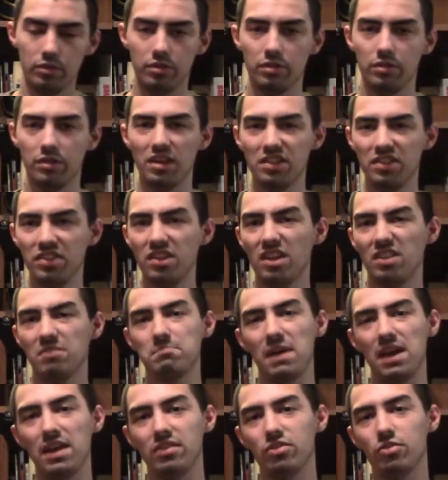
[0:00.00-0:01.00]
it's just
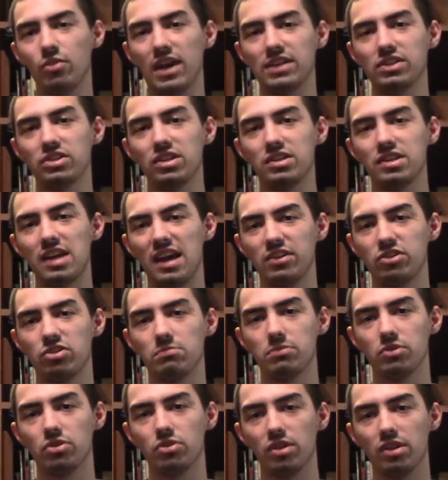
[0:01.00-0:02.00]
best to actually attach
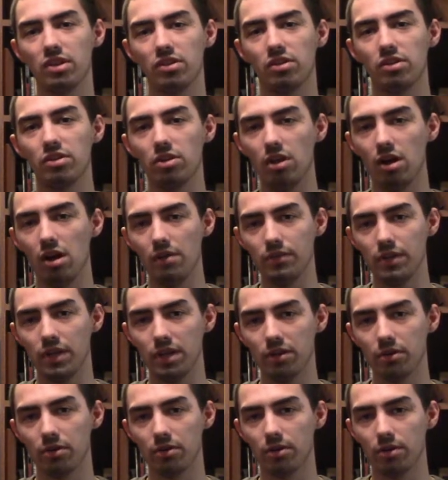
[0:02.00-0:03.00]
them to this glove
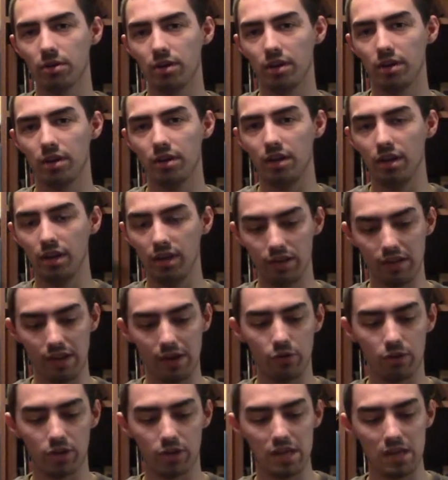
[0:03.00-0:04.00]
here, and that
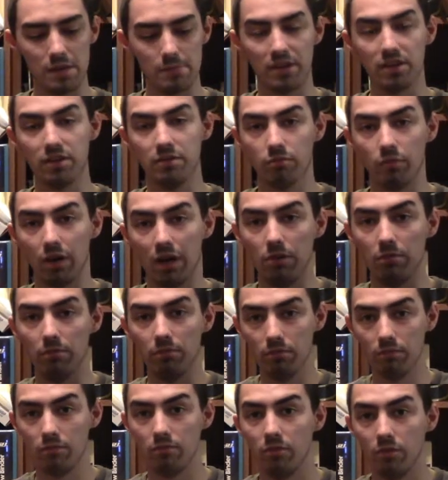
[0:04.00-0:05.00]
will keep it, well,
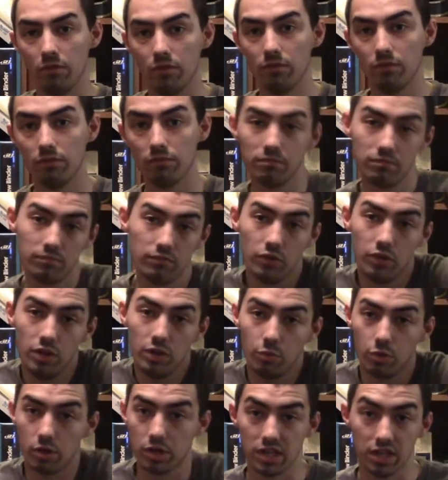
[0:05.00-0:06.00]

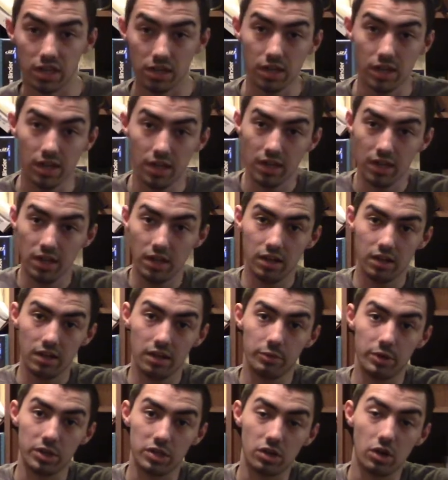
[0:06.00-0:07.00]
fully working.
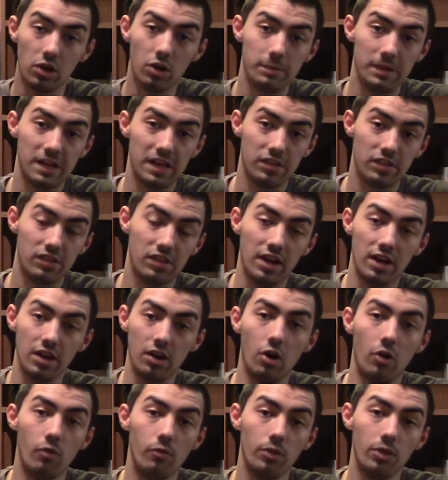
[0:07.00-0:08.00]
In which, all best, I
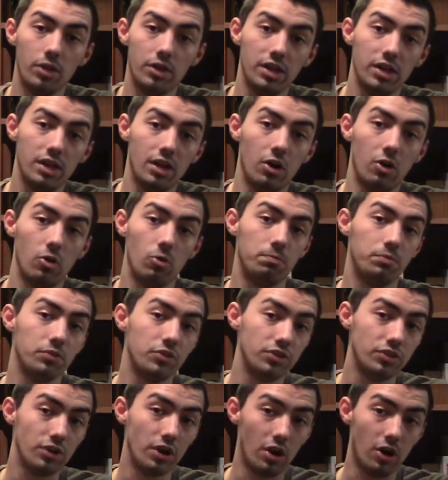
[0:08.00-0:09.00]
hopefully hope
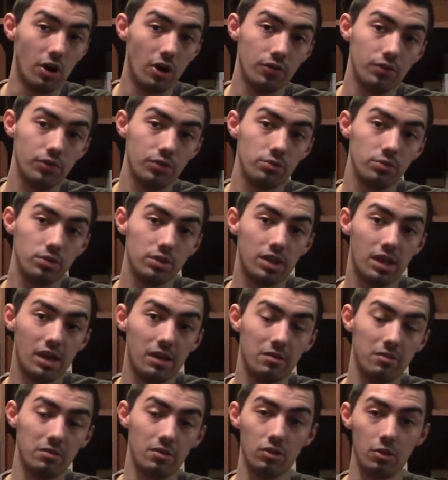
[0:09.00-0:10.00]
y'all do
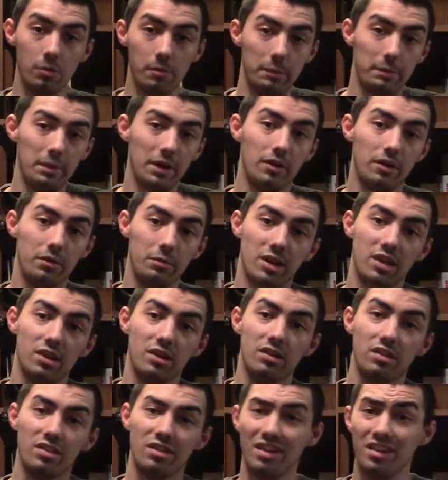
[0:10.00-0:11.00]
that a little bit better,
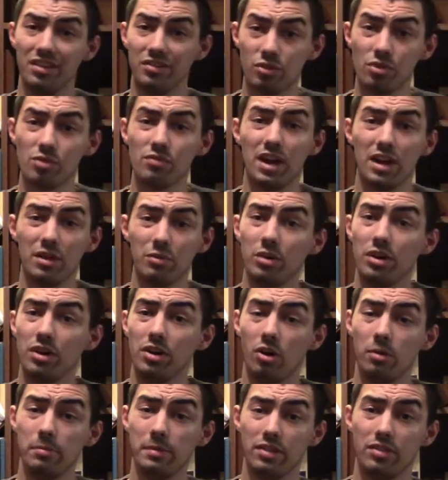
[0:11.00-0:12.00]
because, in truth, I want
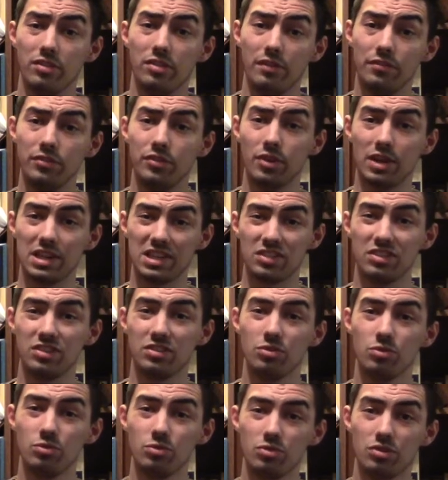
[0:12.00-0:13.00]
all best stuff to actually
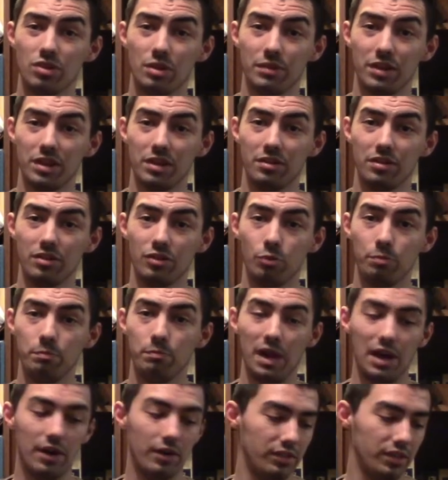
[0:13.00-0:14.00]
do something a little
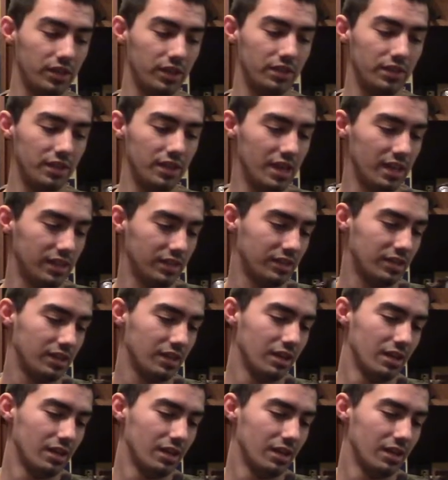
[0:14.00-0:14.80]
better than this.